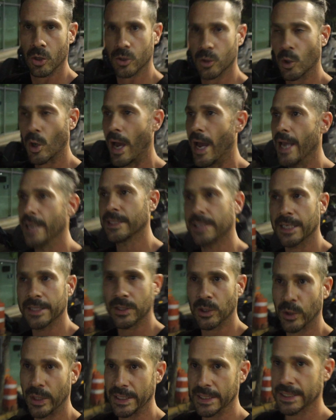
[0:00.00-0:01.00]
Guys, as
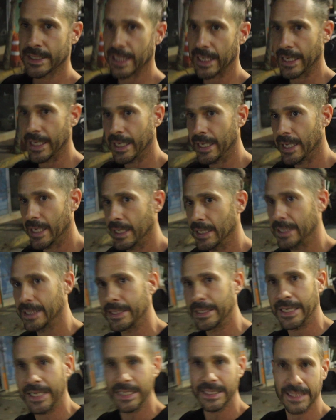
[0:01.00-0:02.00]
you can see,
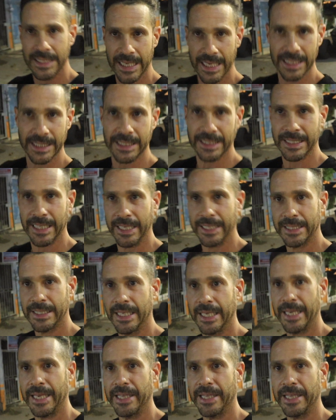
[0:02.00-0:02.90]
this city